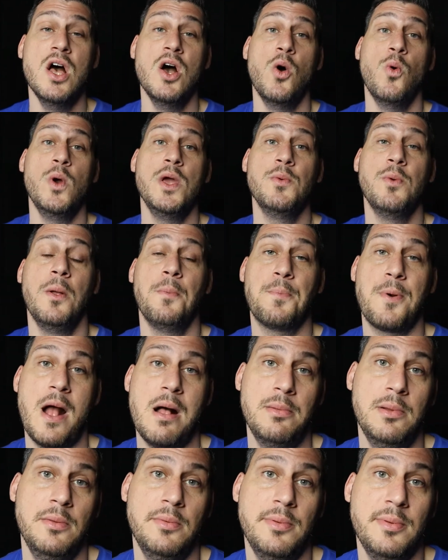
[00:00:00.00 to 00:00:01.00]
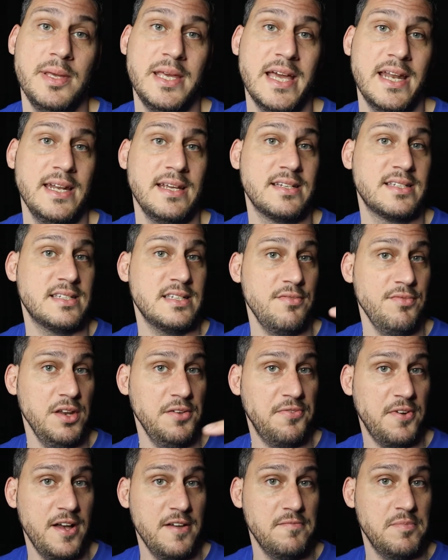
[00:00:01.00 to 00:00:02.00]
we will probably be getting
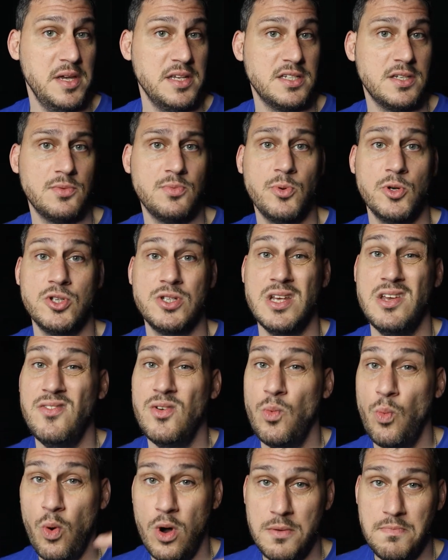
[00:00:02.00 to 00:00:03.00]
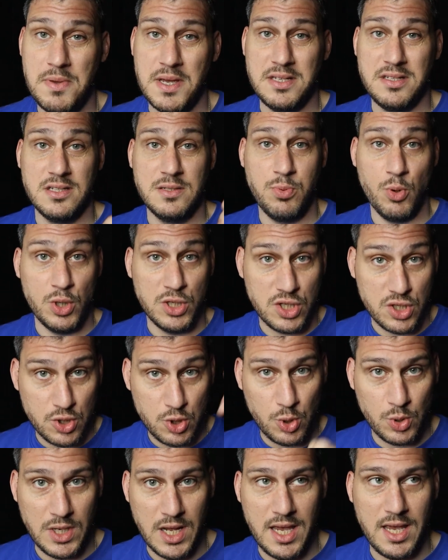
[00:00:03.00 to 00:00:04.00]
75 basis points, or even 1 basis point
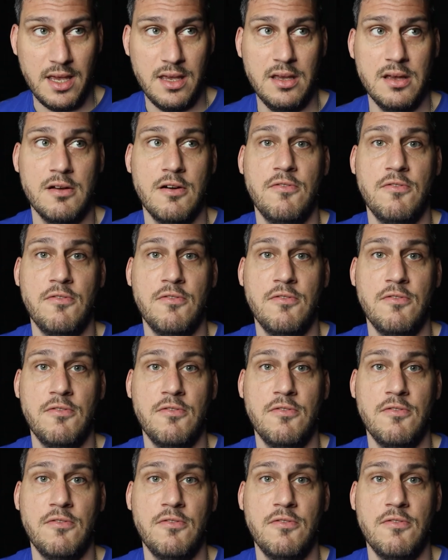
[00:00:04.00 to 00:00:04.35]
today,